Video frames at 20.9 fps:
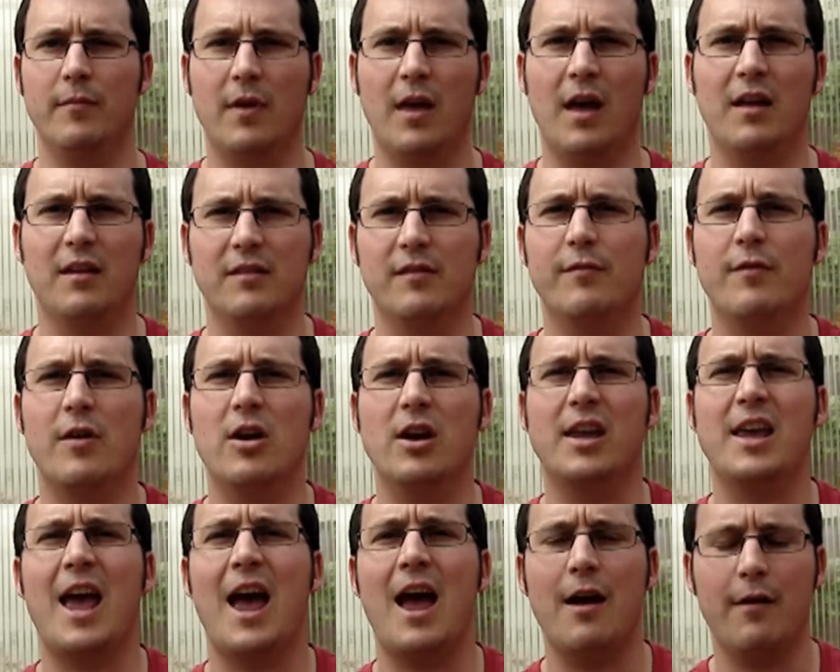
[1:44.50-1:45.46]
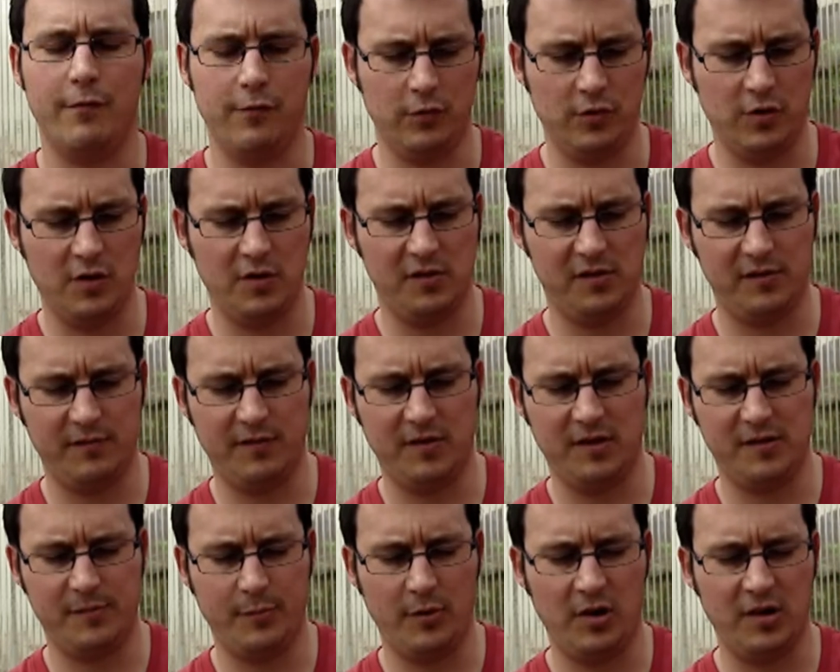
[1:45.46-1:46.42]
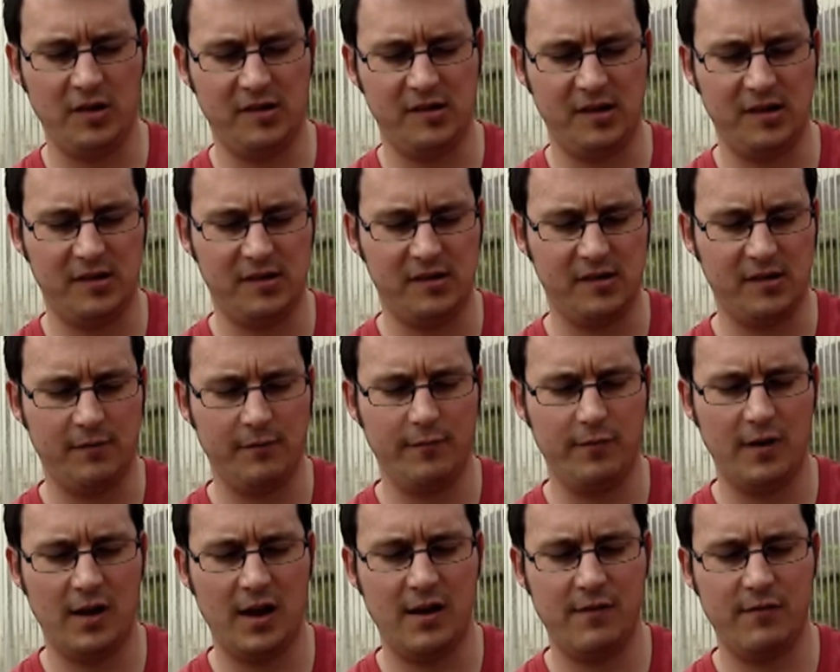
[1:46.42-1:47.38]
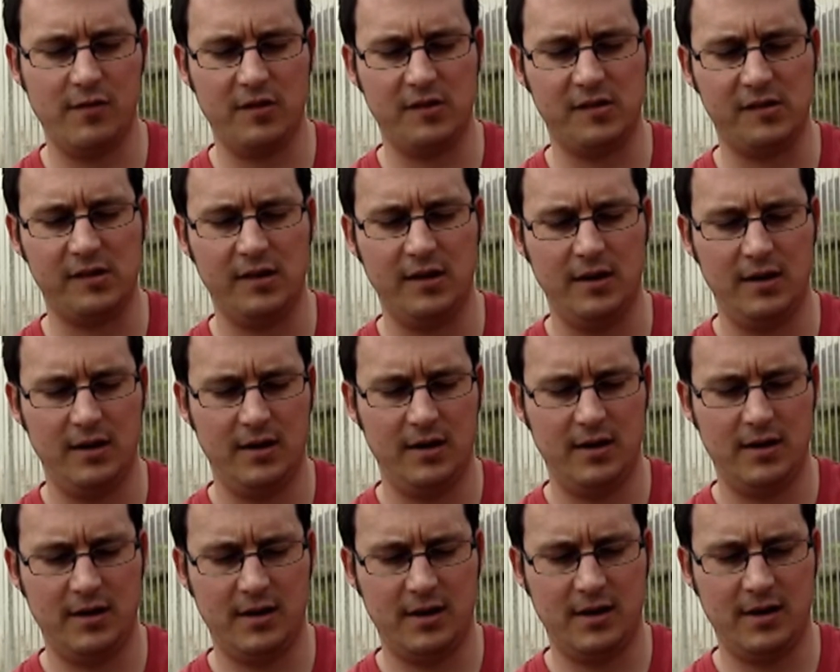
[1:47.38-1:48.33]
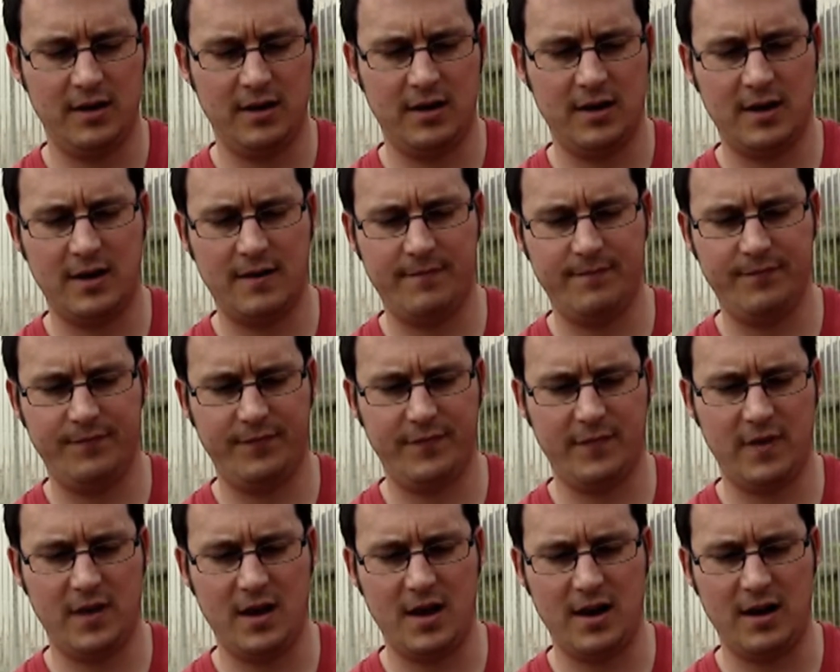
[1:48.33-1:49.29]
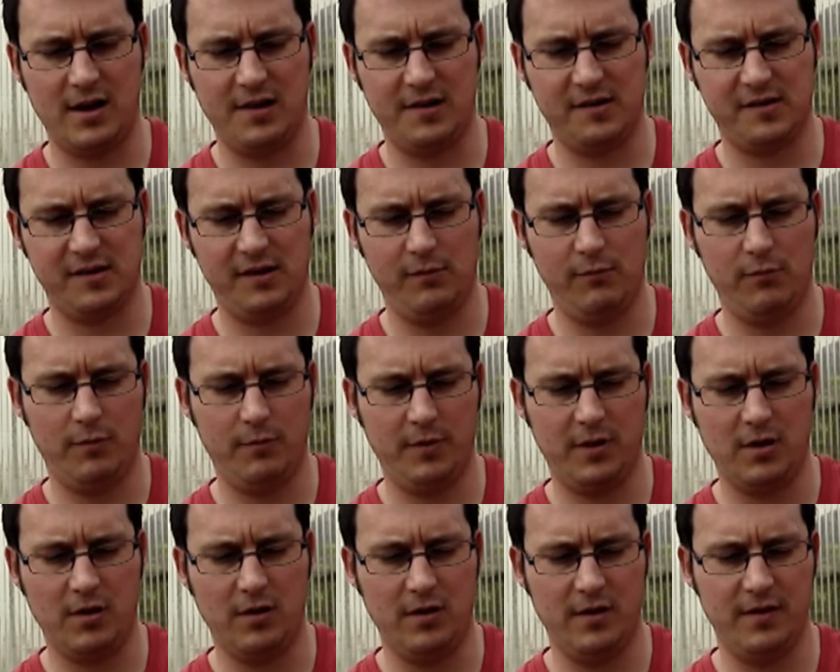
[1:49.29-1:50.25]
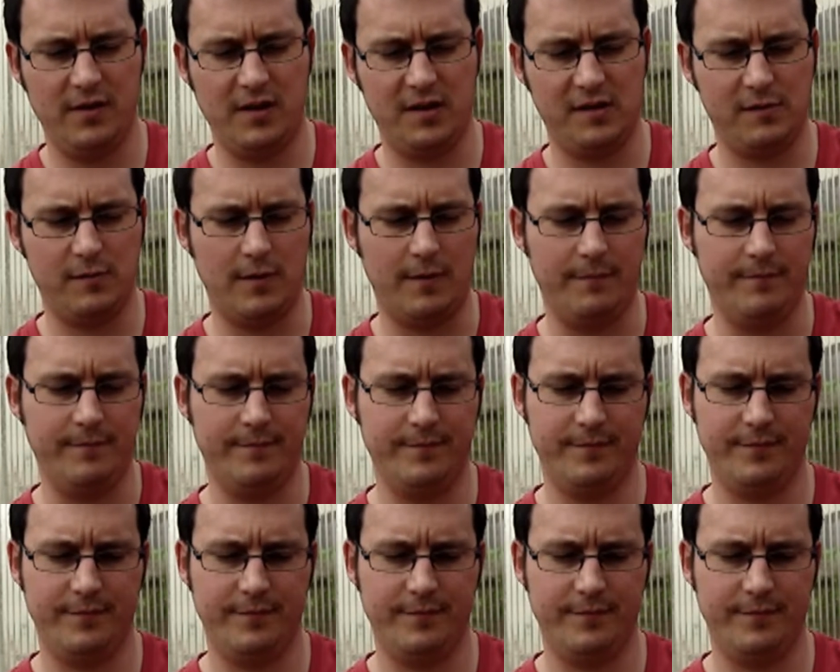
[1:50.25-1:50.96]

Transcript: has a very careful use of his spices and flavours and um, yeah let's see what we got in this one.